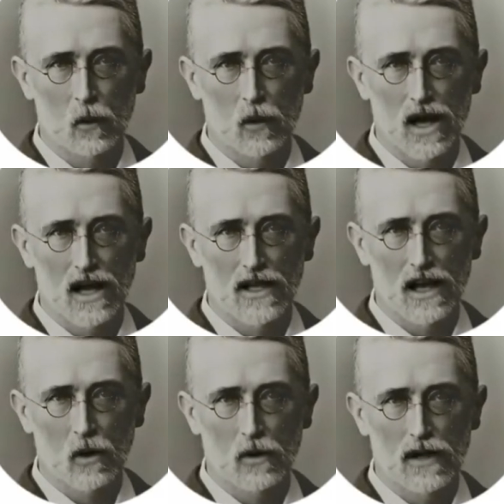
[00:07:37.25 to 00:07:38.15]
we
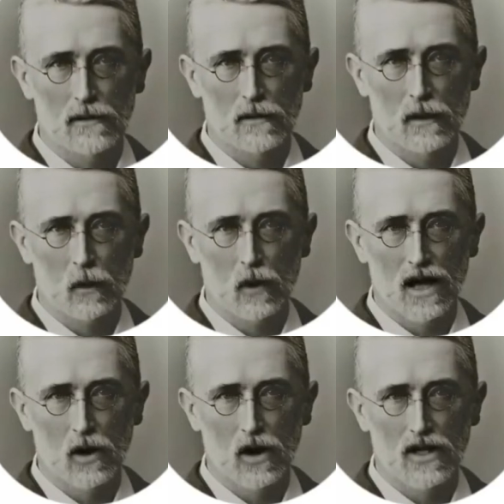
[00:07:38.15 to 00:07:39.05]
conclude that we
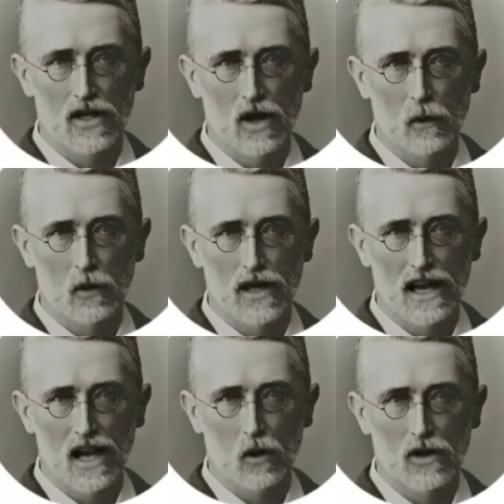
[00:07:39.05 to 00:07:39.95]
can also put
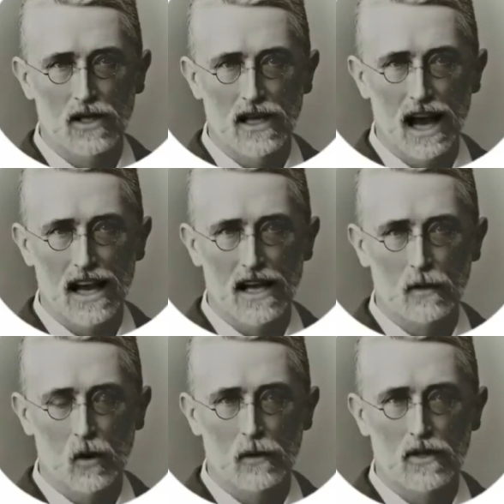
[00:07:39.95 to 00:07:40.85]
an equal sign
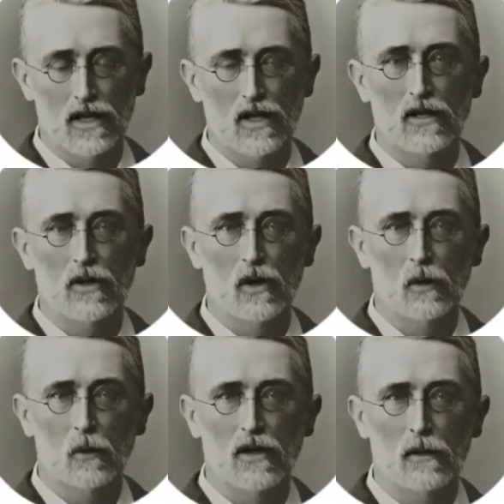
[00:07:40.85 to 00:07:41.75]
in proposition
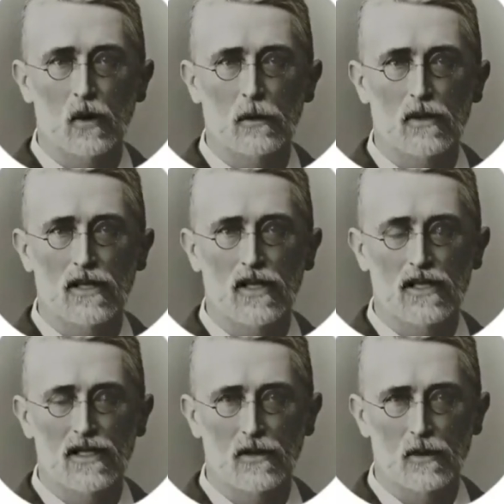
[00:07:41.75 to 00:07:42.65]
2 and
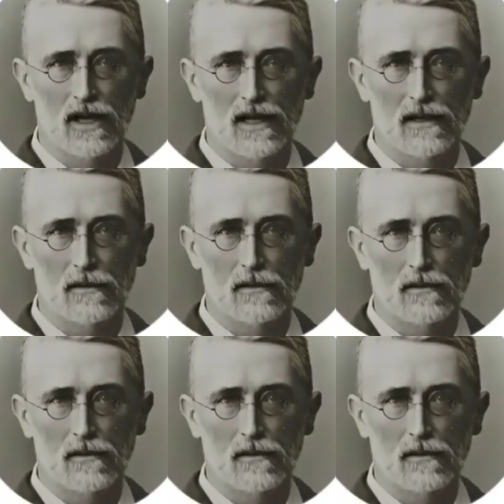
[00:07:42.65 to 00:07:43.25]
proposition 3.